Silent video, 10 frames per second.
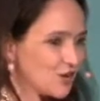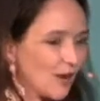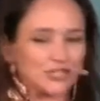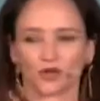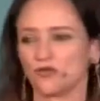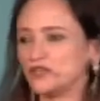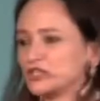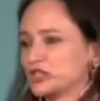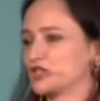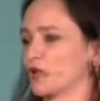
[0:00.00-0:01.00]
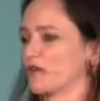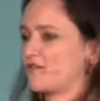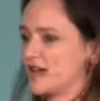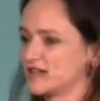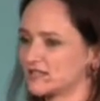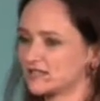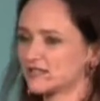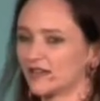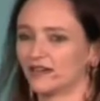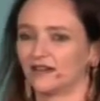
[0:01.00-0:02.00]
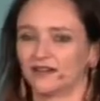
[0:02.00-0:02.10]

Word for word: Right? So this is your face. Mm-hmm.